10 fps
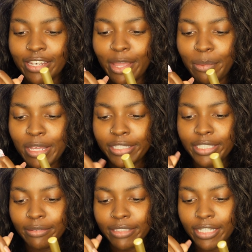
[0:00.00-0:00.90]
they be into
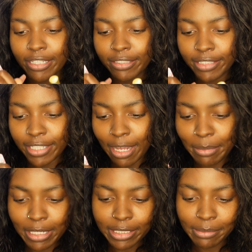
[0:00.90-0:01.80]
themselves and I
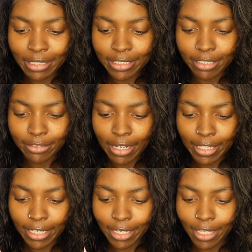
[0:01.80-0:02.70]
be into myself, so I
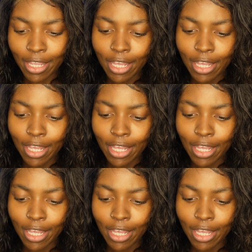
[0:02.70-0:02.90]
get it.